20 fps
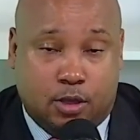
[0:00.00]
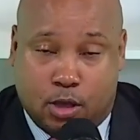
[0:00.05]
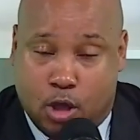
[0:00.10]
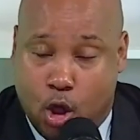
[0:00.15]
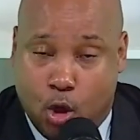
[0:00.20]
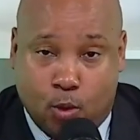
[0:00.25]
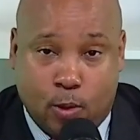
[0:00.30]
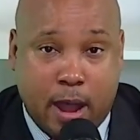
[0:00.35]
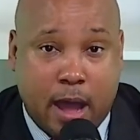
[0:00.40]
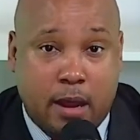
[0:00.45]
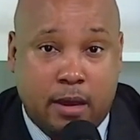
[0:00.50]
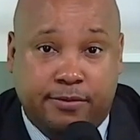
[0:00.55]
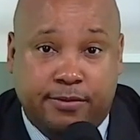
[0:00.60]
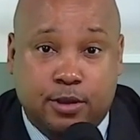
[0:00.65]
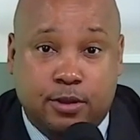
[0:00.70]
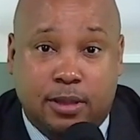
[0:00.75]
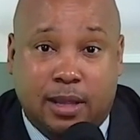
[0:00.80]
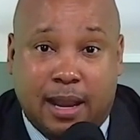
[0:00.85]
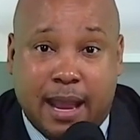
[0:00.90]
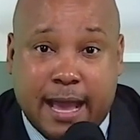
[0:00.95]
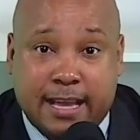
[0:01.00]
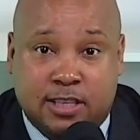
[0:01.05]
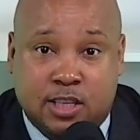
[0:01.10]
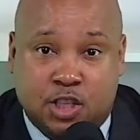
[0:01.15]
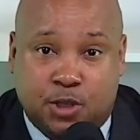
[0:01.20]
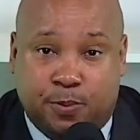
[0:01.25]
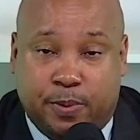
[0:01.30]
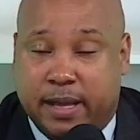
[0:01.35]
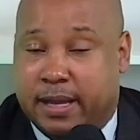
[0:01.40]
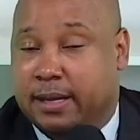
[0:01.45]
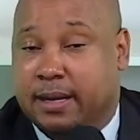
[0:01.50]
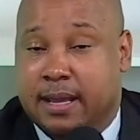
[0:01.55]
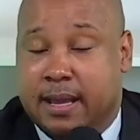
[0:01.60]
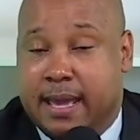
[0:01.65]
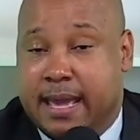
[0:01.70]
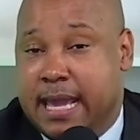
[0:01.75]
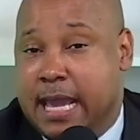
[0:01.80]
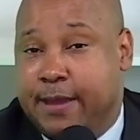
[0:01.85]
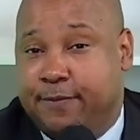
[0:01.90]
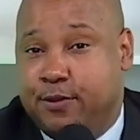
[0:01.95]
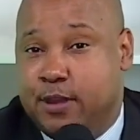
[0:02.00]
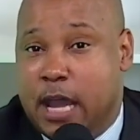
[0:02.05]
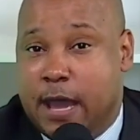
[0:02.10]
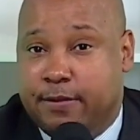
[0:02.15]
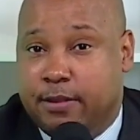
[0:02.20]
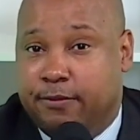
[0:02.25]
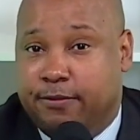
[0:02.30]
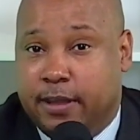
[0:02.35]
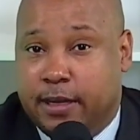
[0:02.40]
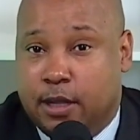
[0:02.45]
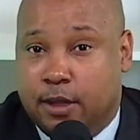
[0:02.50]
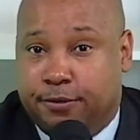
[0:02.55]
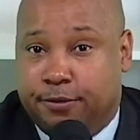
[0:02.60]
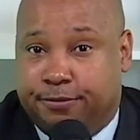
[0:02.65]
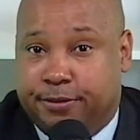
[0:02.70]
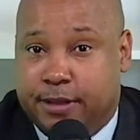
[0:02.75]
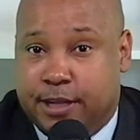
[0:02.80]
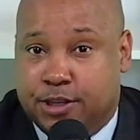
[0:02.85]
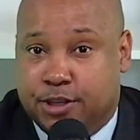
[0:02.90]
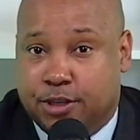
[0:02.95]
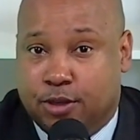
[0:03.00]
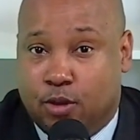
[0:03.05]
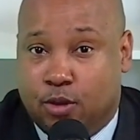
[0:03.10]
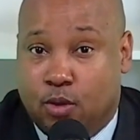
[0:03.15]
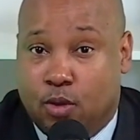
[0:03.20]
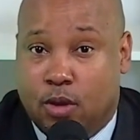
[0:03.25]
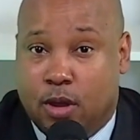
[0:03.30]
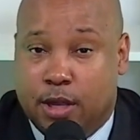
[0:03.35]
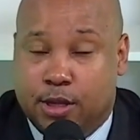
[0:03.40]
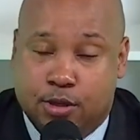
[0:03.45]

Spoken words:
Go around and view the license plate. If you have the video feature on,